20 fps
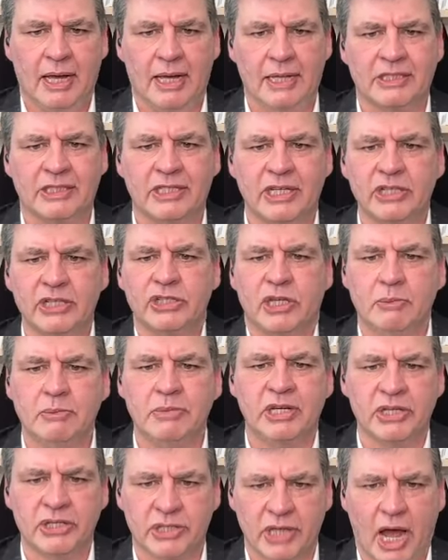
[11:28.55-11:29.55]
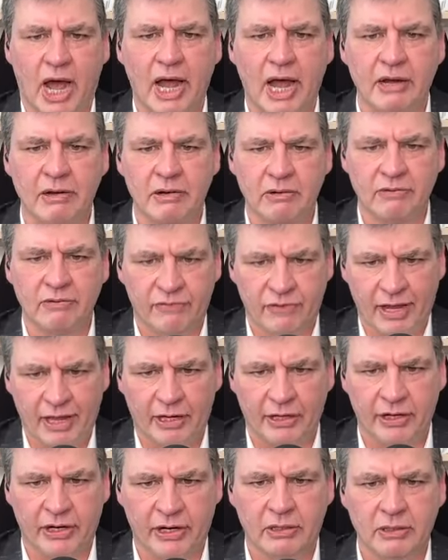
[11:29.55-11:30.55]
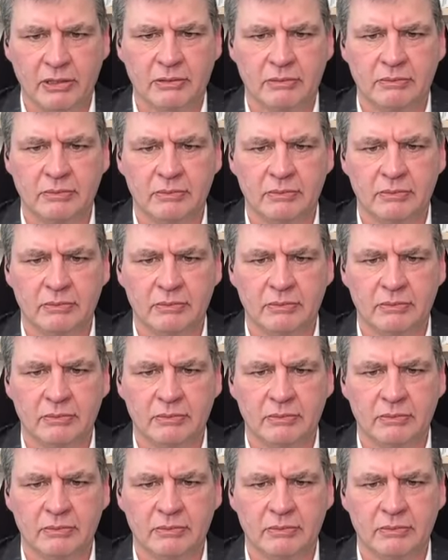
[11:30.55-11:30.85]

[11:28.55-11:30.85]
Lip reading: system design failure?